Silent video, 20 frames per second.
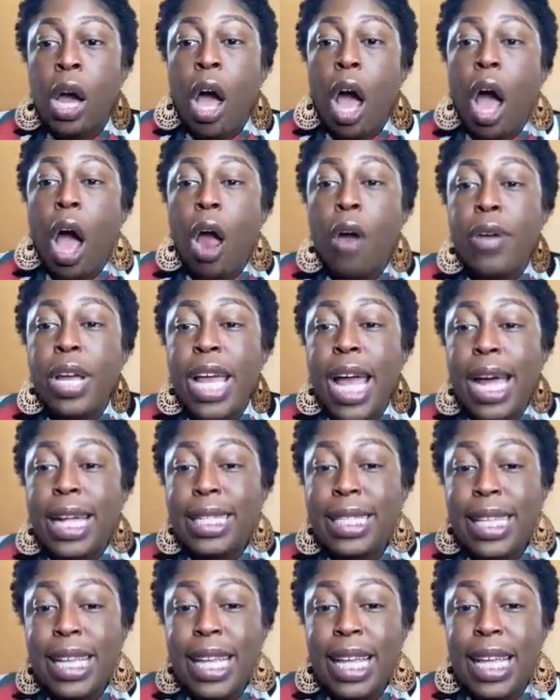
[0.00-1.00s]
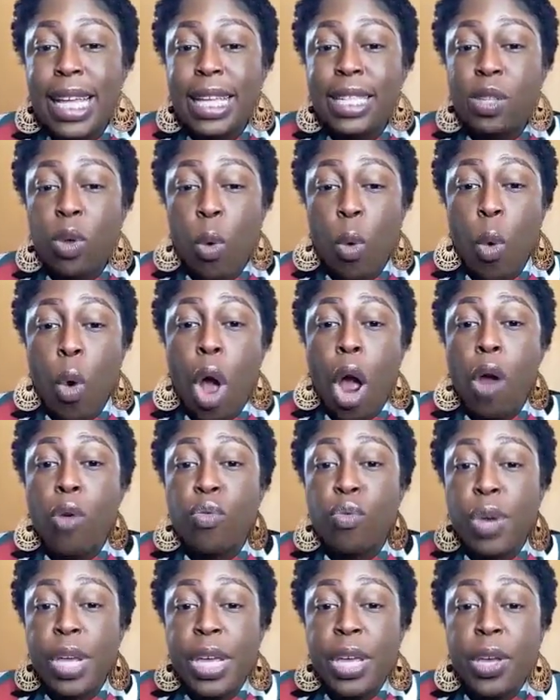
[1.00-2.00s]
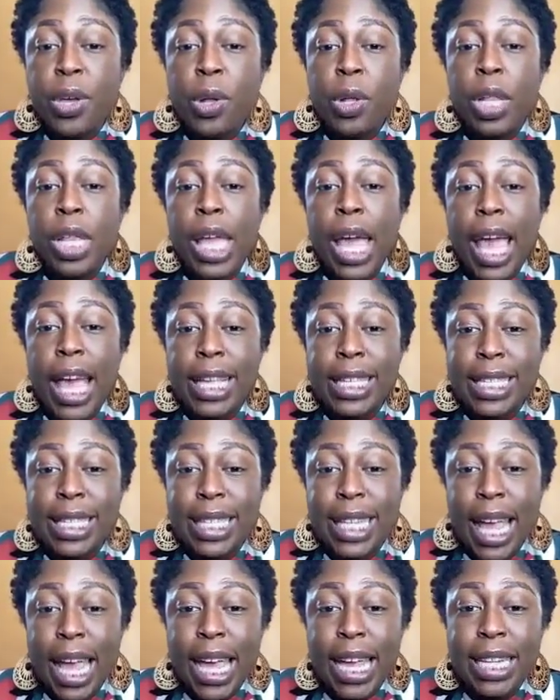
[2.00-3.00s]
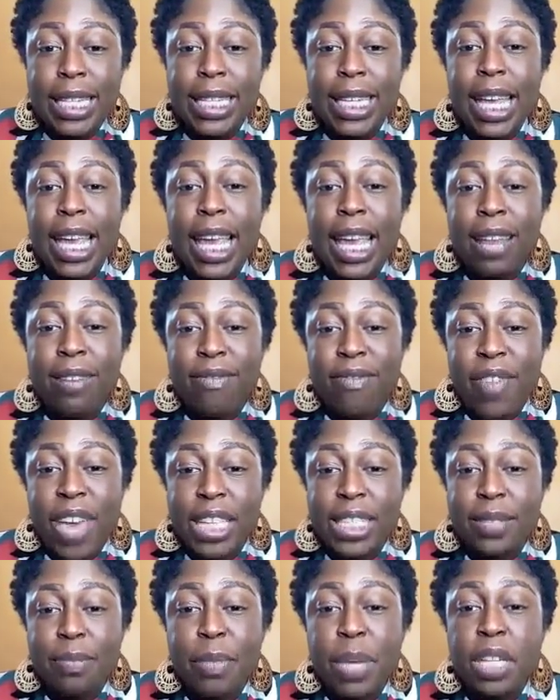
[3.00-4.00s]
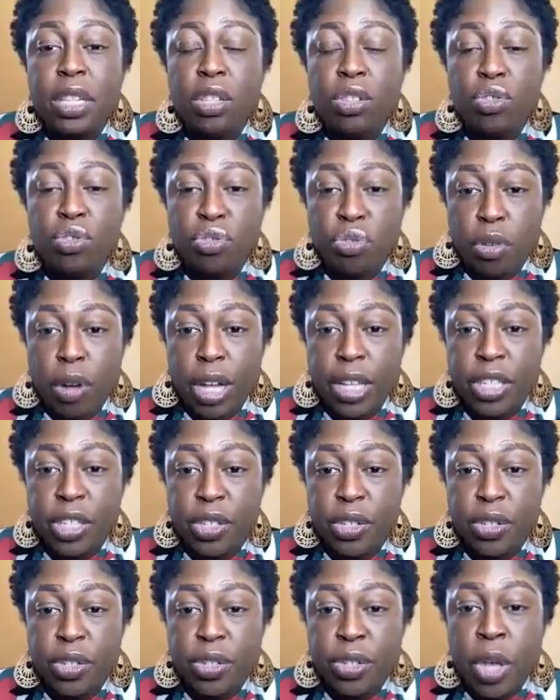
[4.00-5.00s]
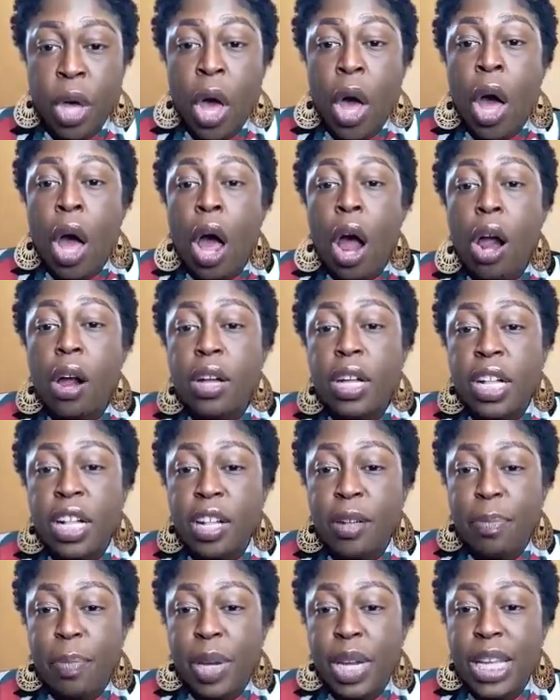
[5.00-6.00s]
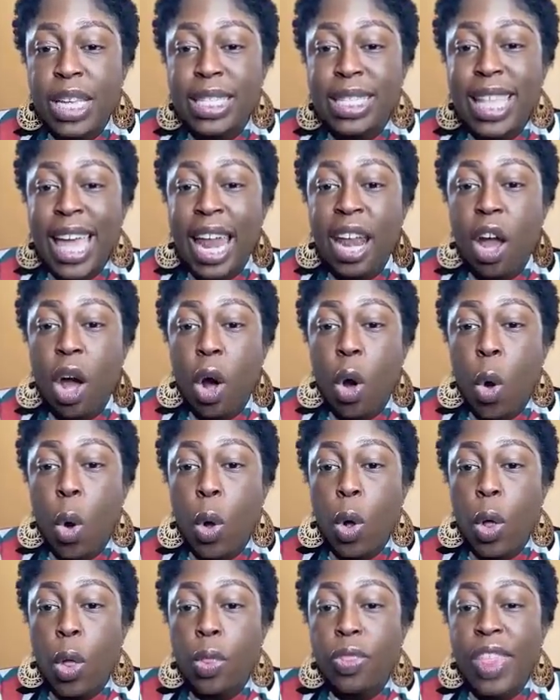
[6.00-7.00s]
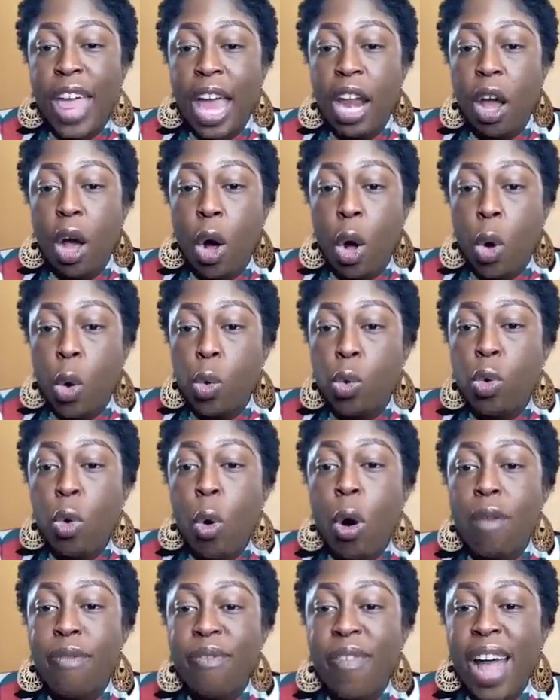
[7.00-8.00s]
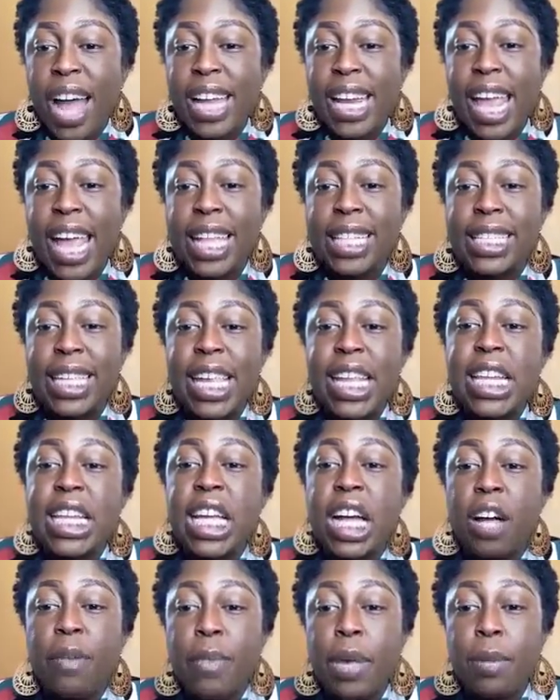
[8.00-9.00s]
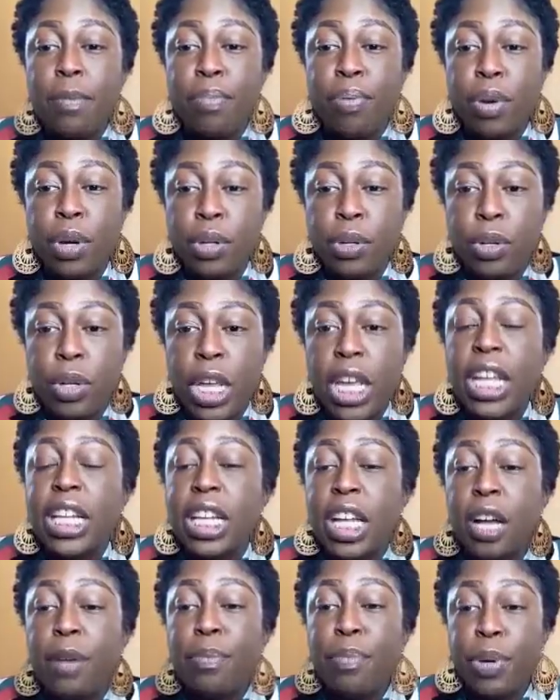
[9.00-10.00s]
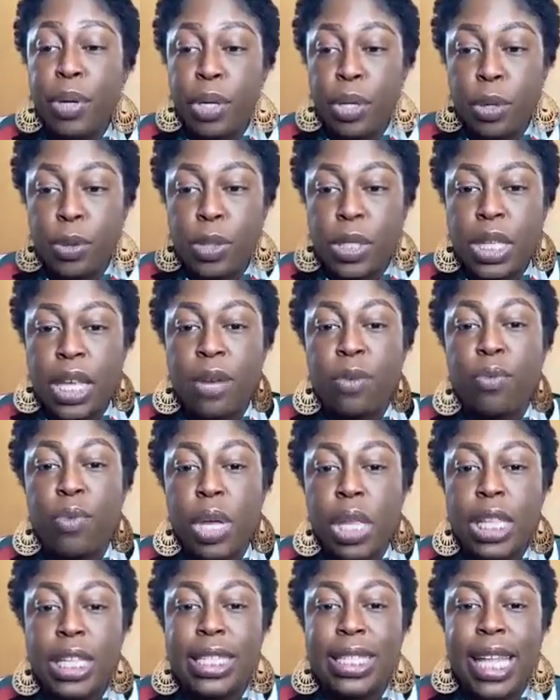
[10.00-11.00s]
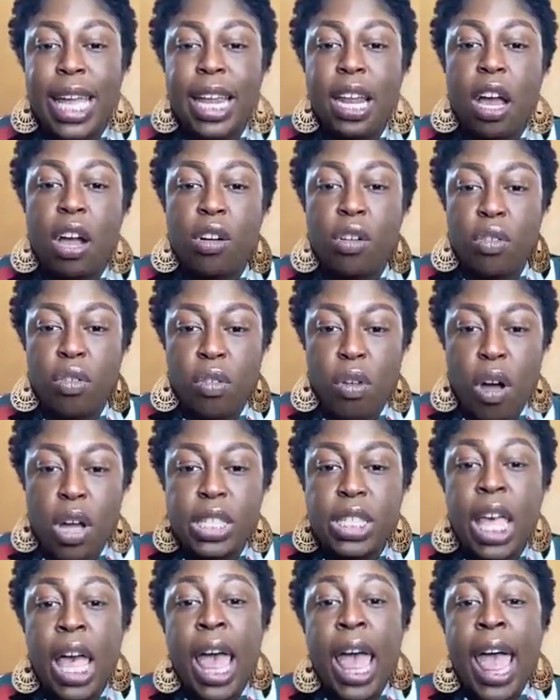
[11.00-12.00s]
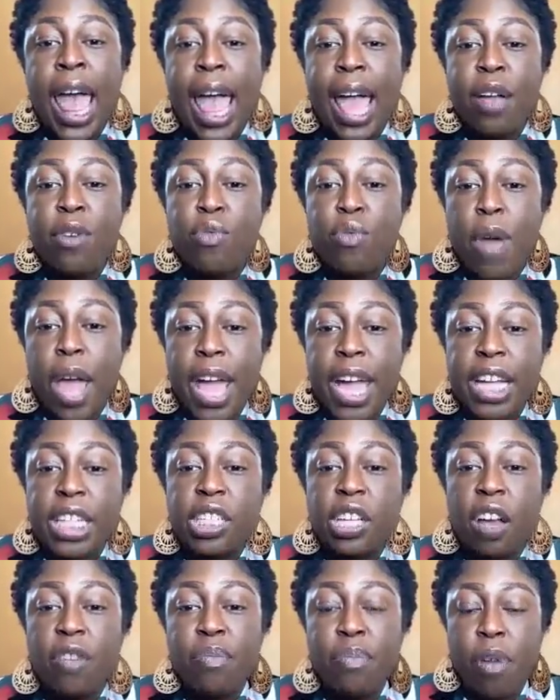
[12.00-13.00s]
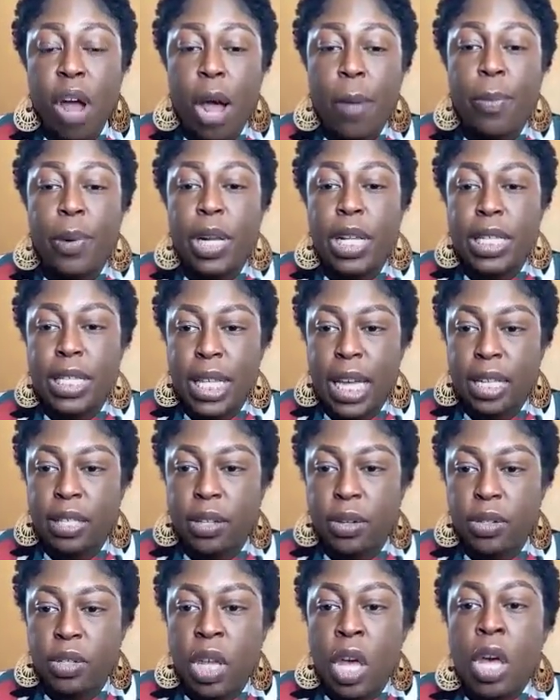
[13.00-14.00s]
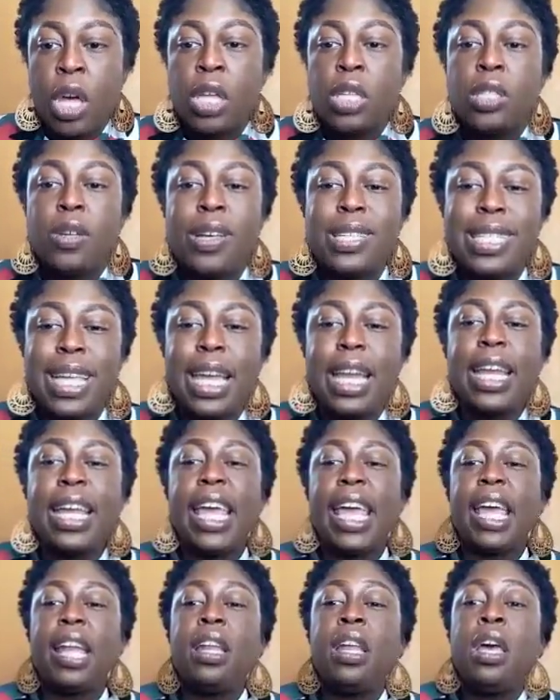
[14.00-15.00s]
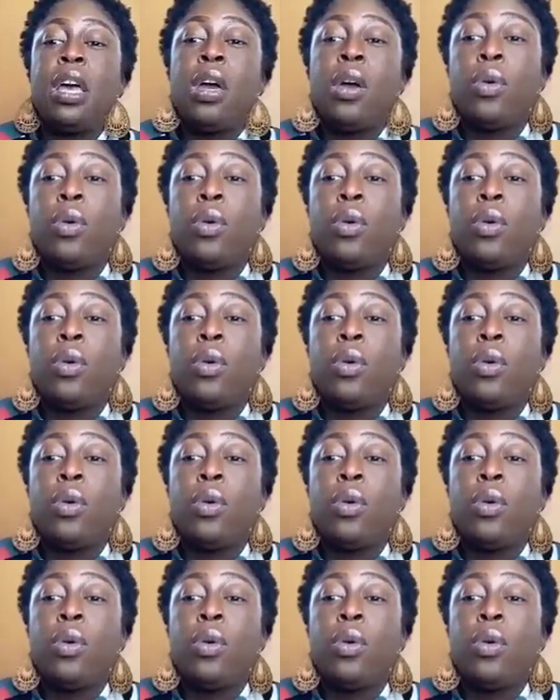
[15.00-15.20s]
REITs, or real estate investment trusts, are companies that own or finance income producing real estate across a range of property sectors. So I'll say it again.